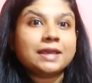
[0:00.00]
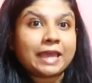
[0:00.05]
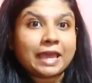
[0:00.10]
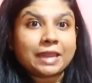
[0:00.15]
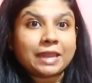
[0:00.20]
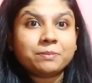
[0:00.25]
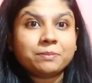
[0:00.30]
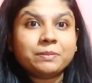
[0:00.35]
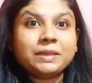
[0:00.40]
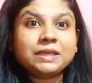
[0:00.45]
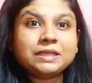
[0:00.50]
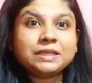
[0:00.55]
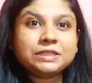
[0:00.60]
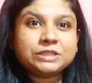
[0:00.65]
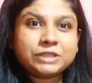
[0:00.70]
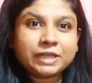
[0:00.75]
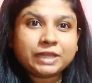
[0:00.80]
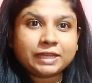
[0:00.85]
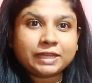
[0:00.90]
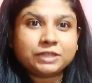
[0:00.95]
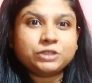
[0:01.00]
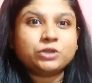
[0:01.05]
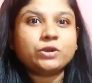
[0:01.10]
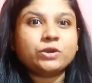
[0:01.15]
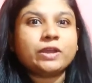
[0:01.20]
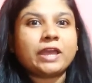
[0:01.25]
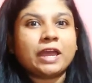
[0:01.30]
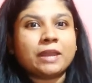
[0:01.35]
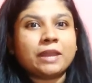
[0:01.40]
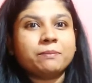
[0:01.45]
can be changed or
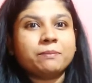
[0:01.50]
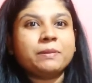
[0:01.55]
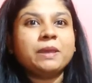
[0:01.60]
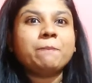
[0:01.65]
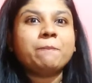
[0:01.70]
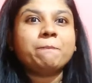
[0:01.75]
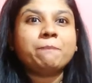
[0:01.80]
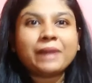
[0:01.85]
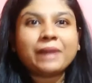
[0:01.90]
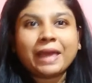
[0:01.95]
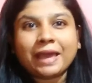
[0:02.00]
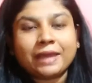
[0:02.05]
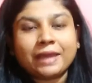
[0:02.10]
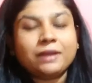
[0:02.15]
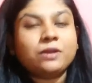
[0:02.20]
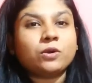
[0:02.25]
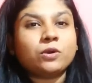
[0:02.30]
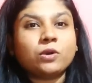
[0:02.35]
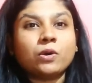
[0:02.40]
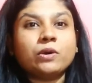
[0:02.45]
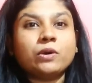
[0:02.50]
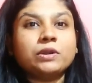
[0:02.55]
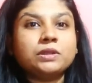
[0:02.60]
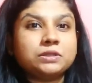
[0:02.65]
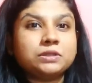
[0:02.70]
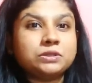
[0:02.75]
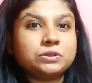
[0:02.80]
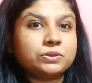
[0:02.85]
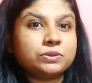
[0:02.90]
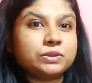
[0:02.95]
can be planned
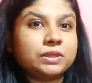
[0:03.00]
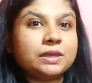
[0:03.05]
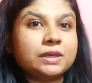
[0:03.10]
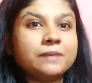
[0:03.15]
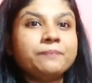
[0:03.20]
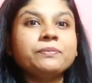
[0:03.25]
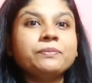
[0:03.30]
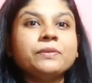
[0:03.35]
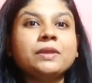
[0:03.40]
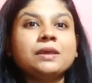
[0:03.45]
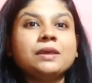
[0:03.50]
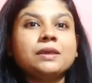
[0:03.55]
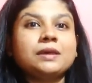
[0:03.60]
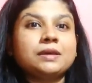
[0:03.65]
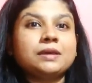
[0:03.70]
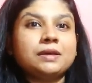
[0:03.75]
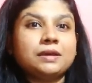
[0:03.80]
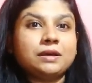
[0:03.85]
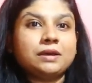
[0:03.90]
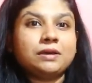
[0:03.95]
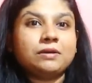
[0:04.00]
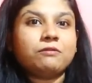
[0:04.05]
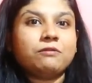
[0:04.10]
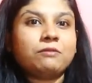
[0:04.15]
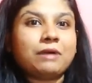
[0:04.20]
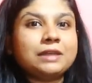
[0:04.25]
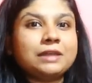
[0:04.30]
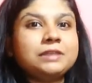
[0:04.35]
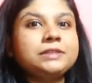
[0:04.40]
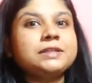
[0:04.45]
according to the
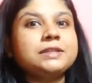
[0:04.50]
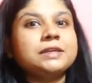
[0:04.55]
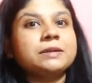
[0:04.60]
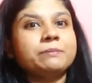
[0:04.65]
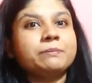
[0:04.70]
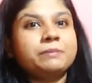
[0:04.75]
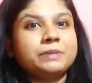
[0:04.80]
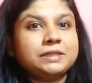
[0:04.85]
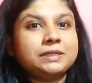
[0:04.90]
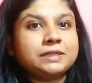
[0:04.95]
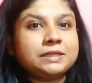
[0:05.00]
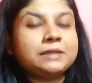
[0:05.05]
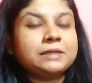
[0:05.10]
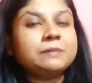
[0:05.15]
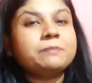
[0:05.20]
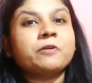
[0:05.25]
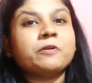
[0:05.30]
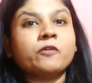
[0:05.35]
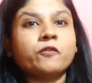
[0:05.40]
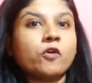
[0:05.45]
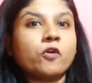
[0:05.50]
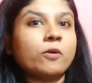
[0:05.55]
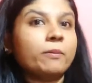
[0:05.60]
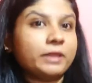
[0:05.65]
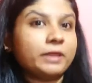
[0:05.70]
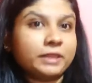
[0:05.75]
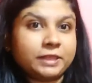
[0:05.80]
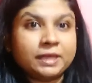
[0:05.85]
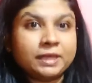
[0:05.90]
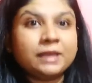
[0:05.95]
what competitor perform
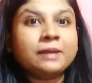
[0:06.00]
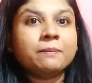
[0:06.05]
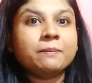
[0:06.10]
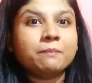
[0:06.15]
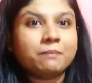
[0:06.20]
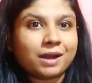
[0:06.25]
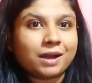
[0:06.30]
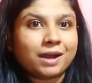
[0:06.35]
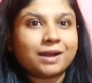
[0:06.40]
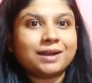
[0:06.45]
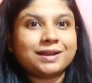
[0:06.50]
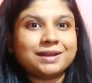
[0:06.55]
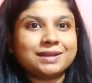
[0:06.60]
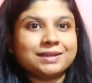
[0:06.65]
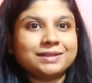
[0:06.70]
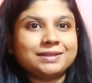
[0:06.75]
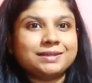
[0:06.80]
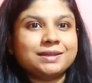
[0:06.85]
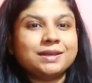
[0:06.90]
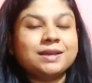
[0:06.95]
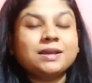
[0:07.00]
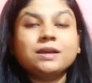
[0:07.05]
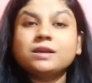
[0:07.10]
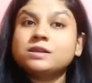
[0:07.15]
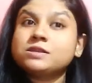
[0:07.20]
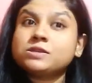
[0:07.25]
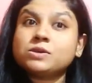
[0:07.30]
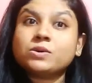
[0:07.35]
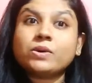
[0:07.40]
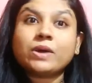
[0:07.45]
in the market.
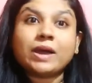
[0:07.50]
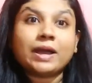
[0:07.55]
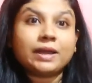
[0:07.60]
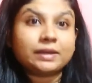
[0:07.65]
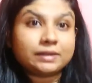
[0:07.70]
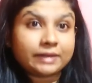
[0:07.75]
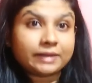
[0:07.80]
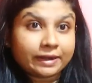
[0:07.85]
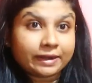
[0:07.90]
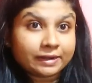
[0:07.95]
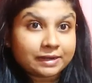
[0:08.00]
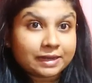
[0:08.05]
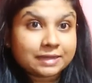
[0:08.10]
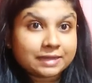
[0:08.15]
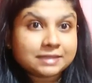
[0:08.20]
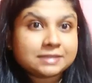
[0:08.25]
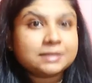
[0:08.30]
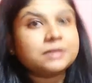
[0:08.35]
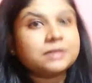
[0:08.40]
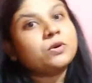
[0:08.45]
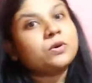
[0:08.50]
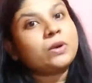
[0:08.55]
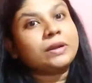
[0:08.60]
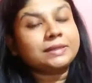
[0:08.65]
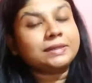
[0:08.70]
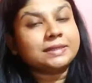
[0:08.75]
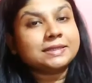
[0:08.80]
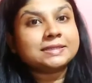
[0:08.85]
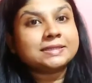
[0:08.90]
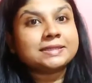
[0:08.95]
So analyzing or
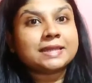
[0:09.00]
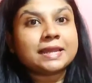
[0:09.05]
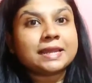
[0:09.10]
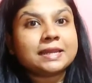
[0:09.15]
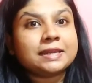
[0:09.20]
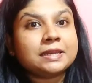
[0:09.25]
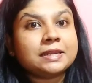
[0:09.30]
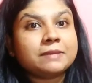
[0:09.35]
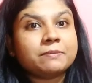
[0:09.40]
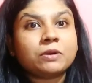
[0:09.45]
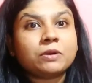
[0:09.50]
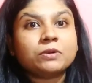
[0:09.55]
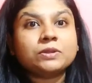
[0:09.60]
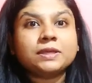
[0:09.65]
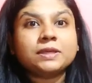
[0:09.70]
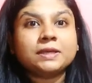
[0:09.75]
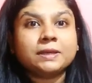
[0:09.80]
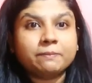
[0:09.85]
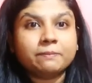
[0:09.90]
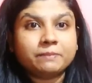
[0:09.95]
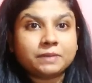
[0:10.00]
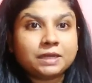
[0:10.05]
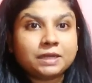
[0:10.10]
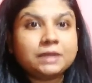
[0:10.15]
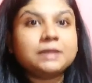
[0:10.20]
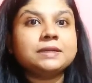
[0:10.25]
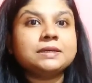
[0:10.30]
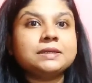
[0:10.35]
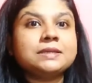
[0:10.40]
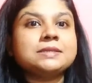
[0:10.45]
understanding about the
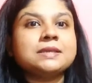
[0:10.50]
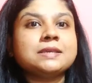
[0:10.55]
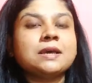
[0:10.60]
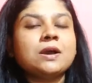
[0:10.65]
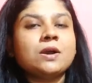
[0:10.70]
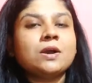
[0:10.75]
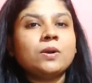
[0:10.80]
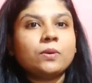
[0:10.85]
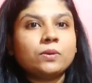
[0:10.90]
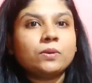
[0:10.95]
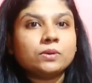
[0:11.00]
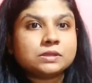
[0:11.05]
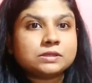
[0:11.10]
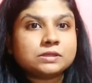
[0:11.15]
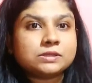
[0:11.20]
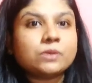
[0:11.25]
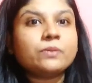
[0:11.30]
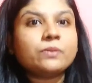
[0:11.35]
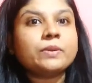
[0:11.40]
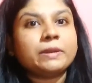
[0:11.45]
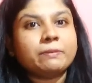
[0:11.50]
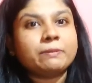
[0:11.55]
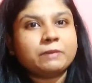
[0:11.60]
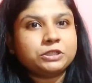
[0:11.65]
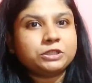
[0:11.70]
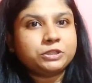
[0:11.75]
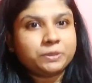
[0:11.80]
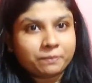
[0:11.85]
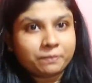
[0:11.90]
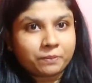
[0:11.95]
competitors also very
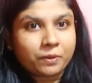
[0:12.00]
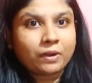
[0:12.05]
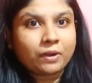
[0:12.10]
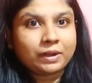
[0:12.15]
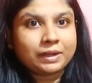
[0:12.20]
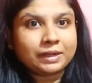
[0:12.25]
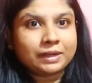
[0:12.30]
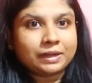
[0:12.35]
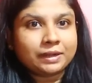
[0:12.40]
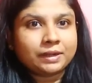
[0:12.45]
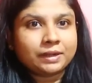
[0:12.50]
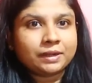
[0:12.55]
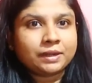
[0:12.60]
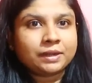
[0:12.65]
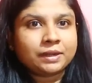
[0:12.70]
much important.